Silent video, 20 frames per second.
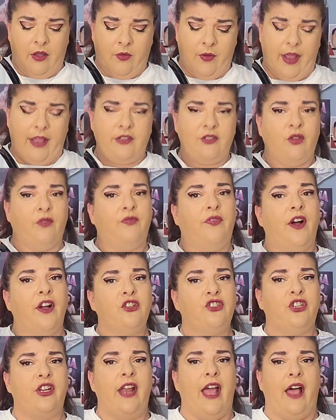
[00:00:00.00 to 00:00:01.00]
Okay, so
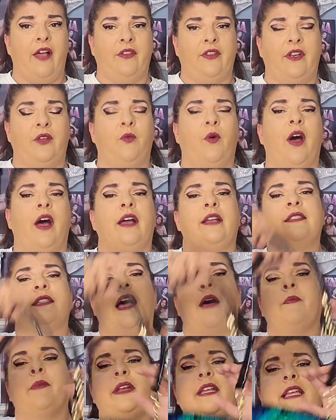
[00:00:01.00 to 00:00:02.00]
functionality-wise,
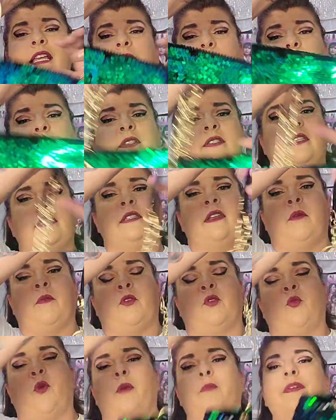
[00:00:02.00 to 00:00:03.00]
I'm going to keep this as
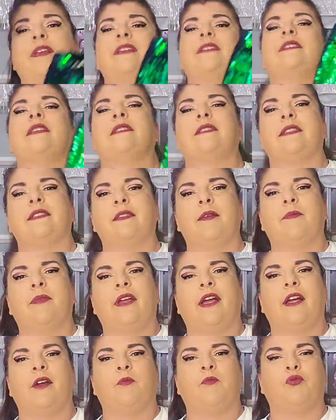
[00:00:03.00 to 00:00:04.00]
number 1 because this is
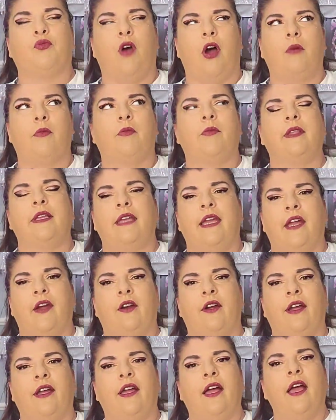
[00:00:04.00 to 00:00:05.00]
something I could probably
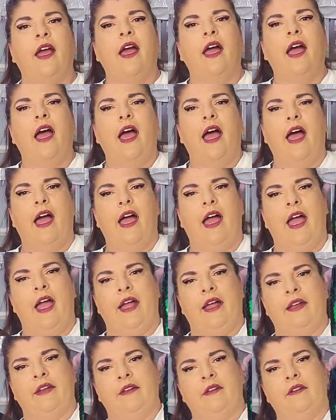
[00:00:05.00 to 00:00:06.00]
carry.
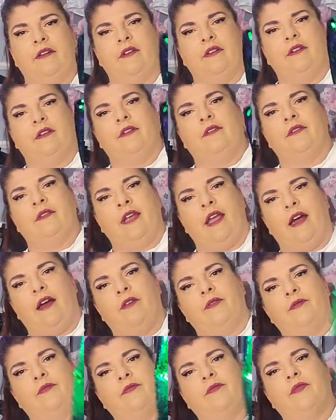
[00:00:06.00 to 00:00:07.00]
And,
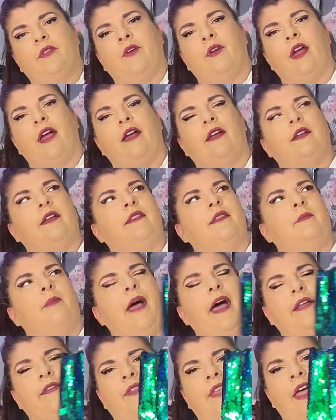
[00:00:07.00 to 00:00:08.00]
yeah, okay. The
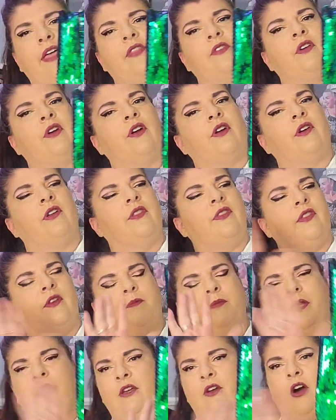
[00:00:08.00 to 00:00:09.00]
patent leather,
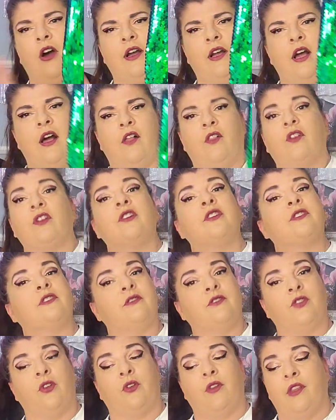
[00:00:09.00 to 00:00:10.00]
the peacock
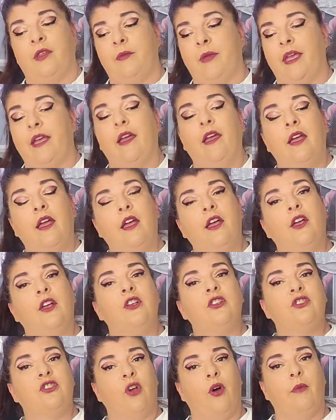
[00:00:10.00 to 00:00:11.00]
colors, totally me.
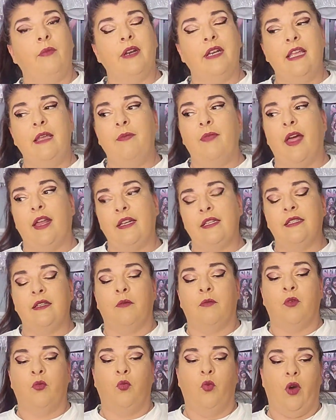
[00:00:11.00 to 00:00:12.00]
So I'm going to keep that as
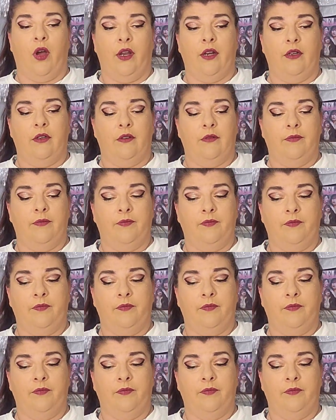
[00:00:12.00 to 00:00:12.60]
number 1.